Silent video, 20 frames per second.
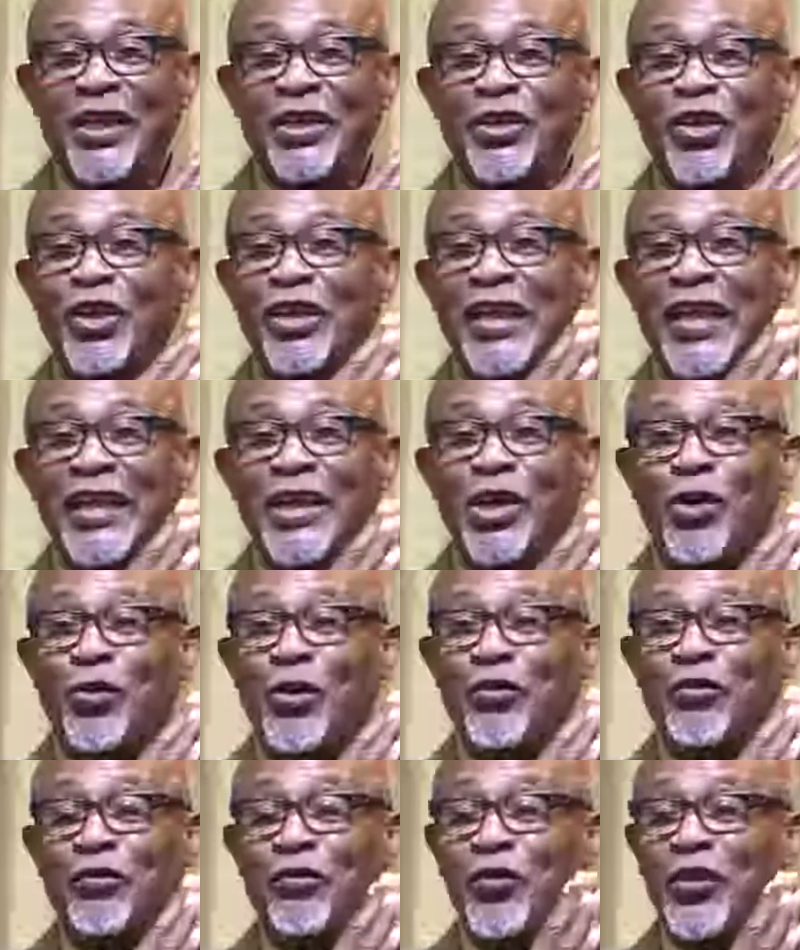not like our
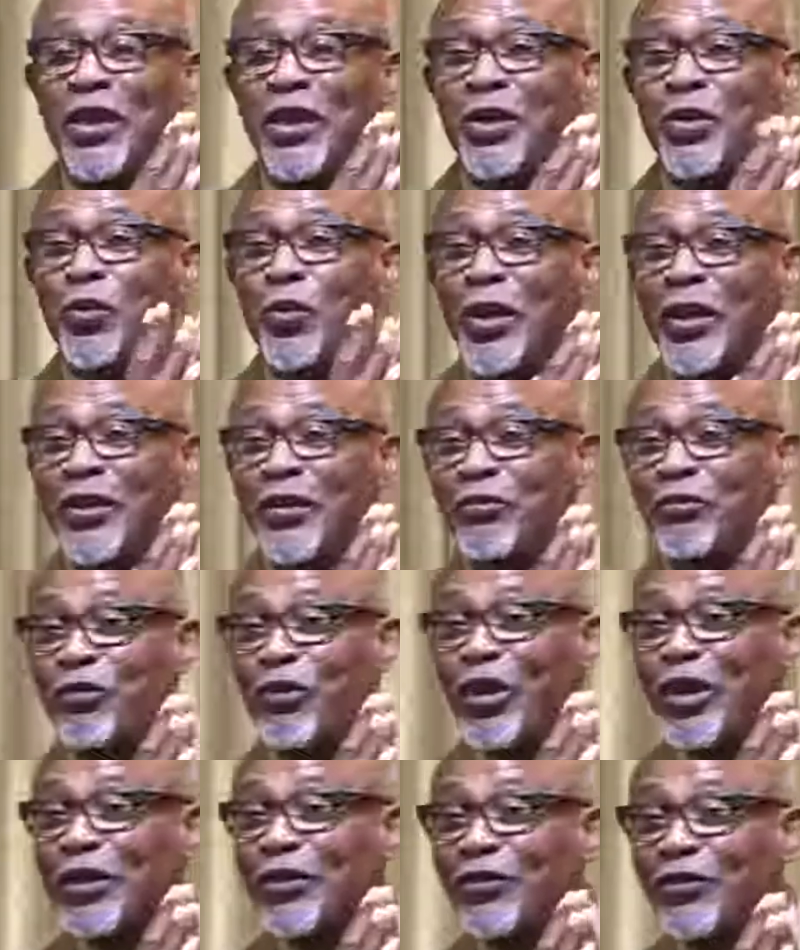fair weather
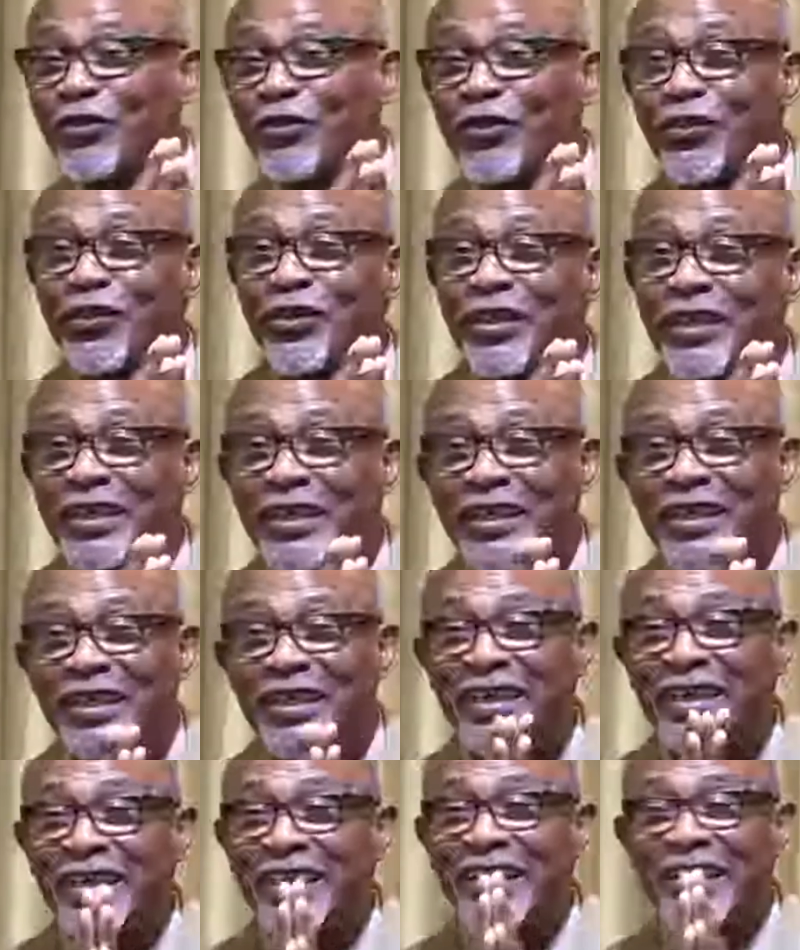friends.
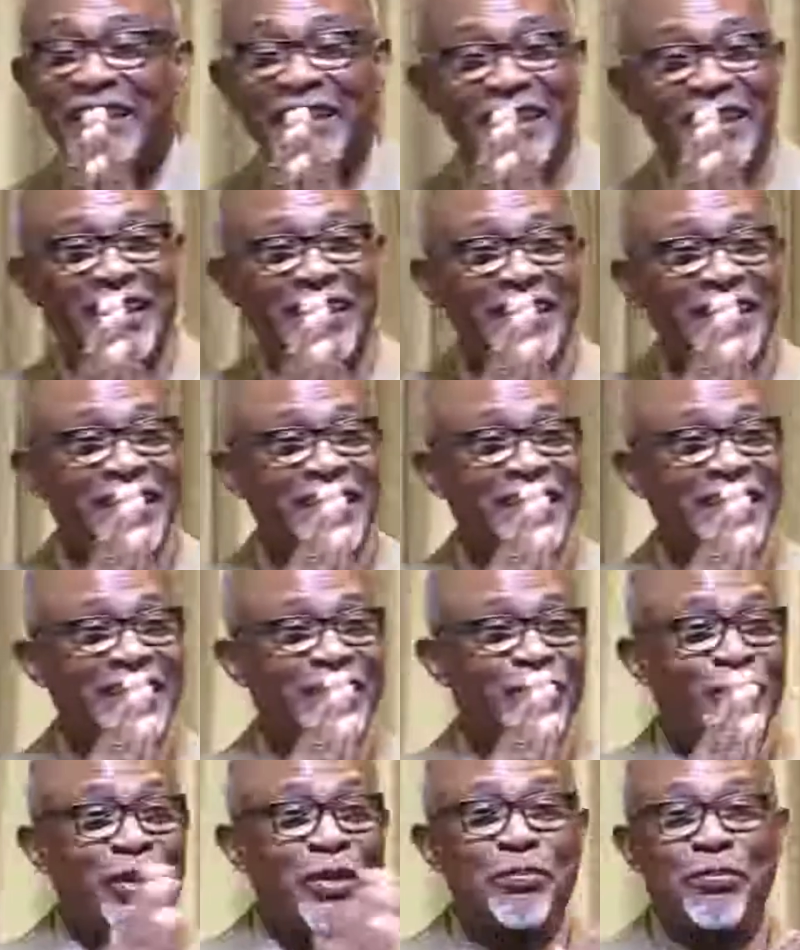
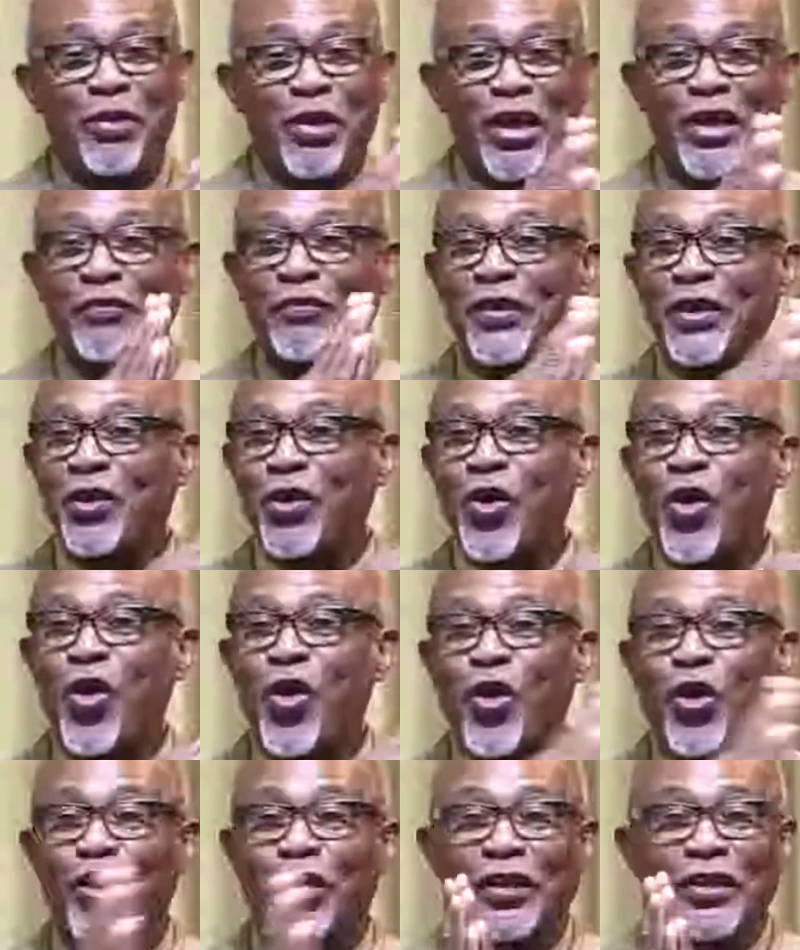We brave it
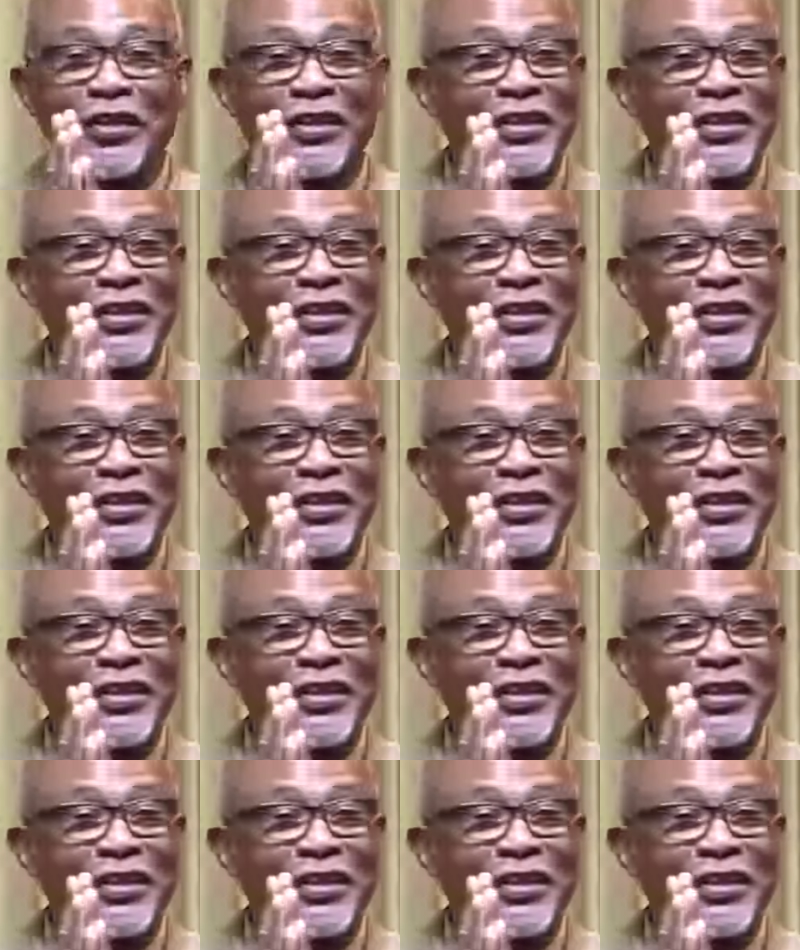all.